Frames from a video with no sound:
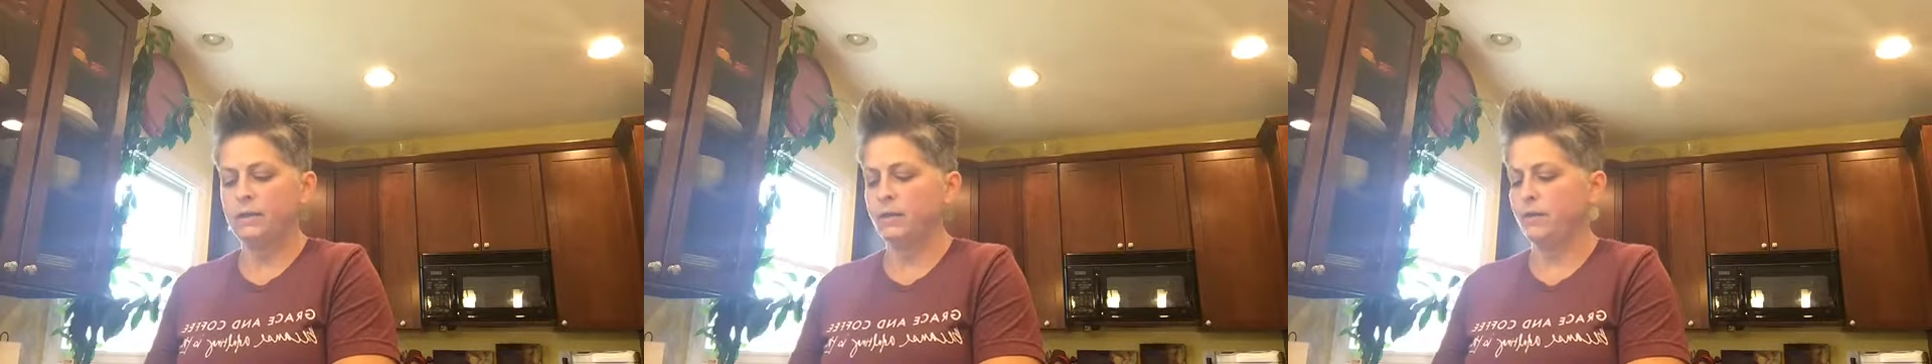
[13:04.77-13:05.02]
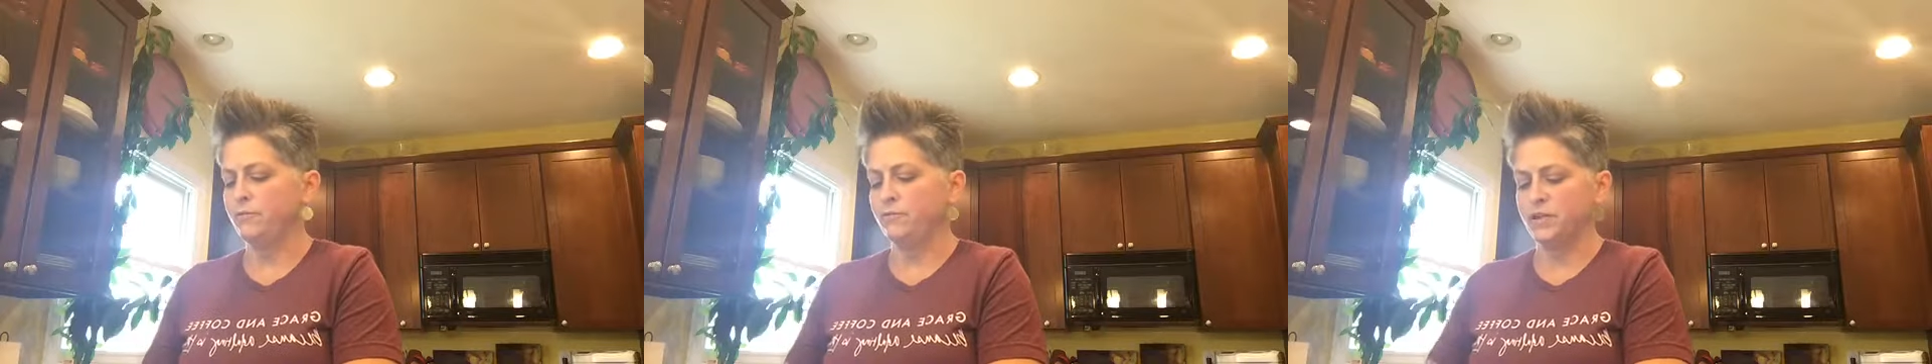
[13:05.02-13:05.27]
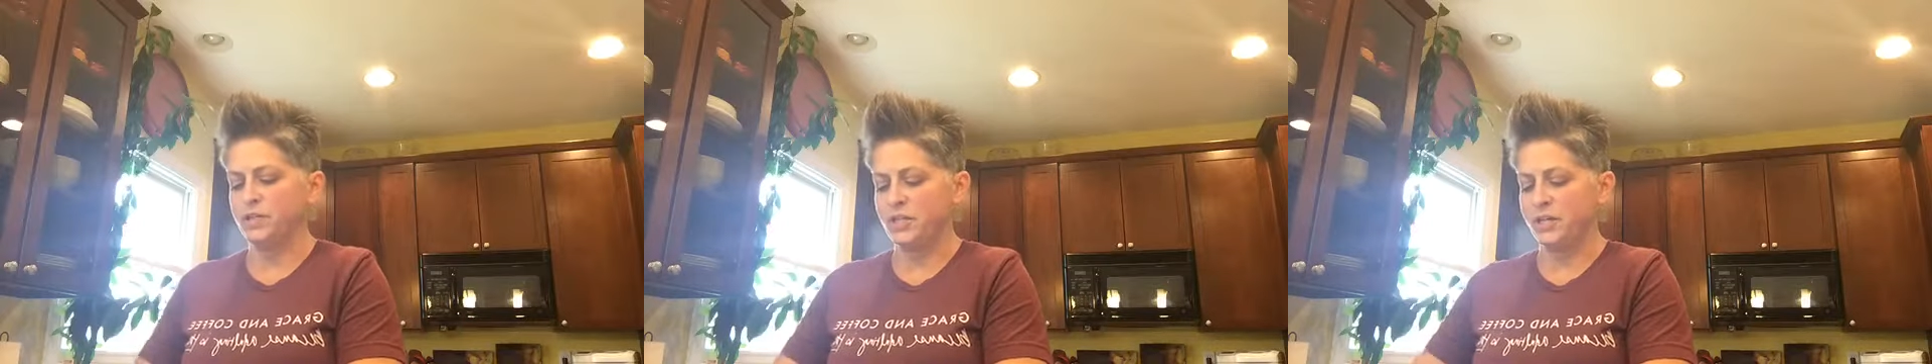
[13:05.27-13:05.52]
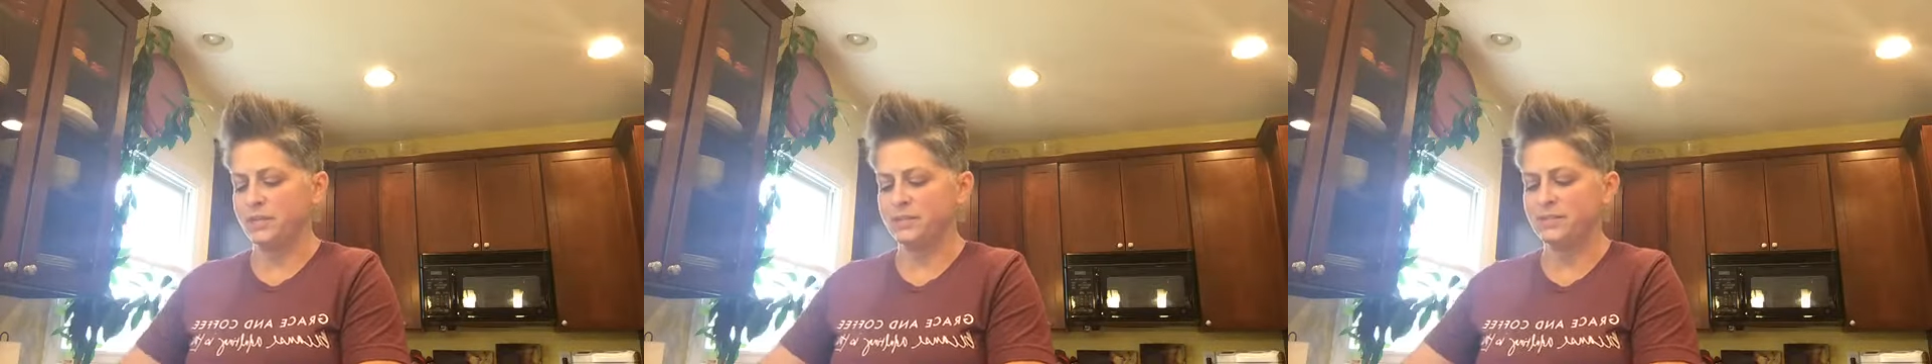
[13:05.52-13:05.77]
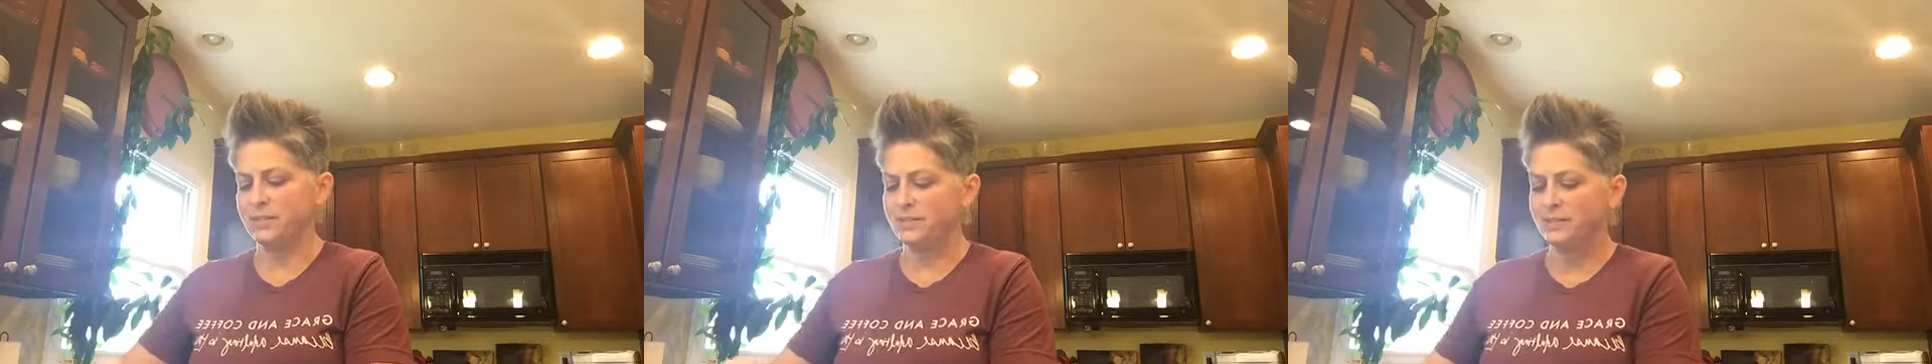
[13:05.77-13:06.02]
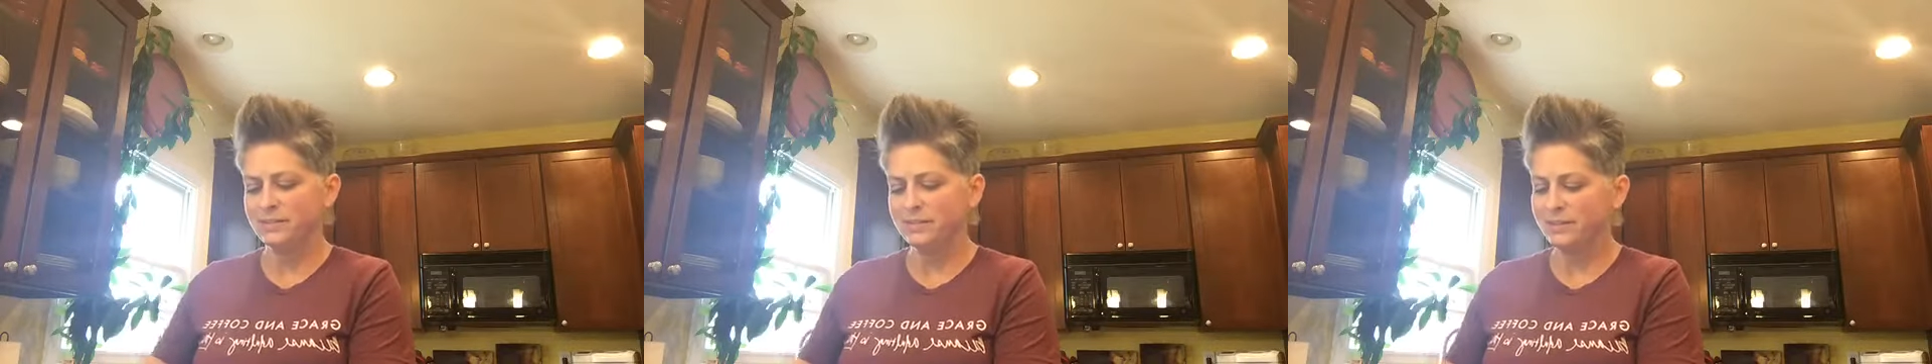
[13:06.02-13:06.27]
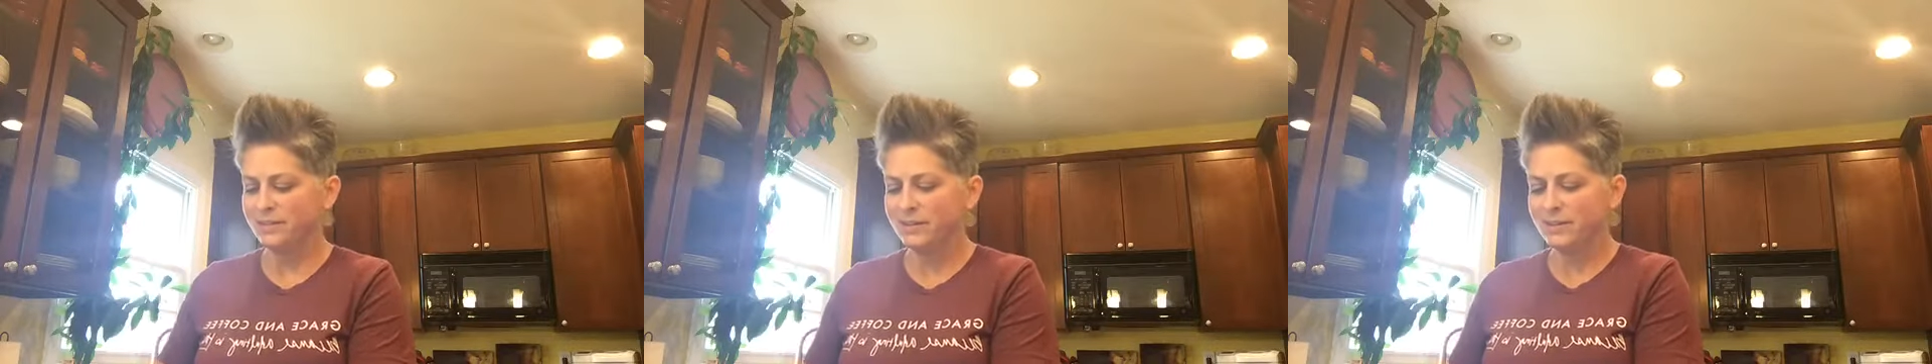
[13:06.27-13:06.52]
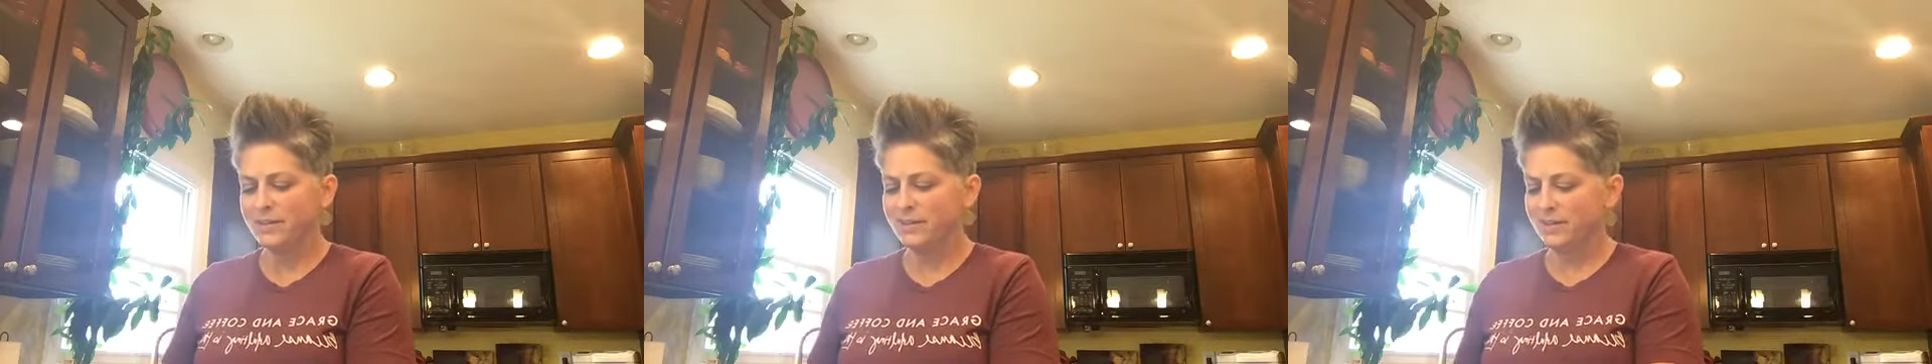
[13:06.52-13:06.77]
love fresh eggs.
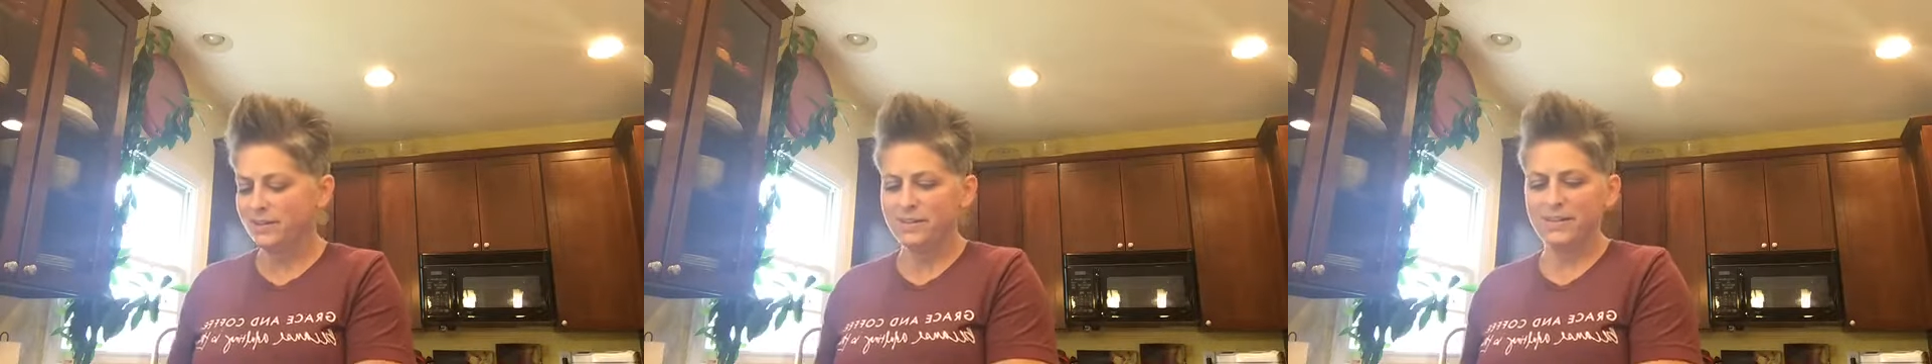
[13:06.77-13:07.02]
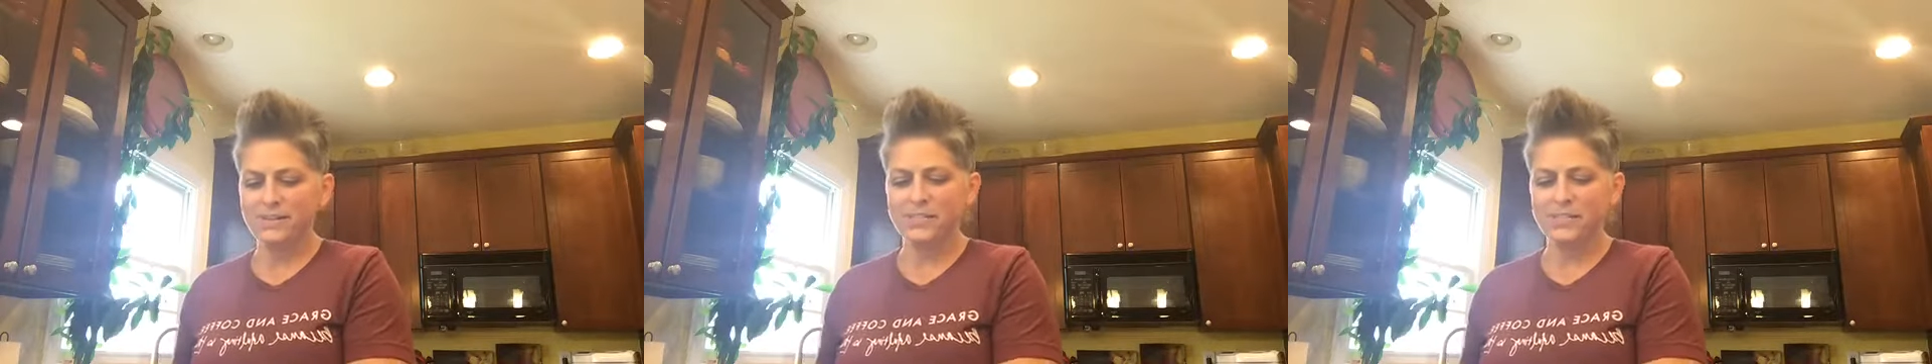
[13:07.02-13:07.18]
It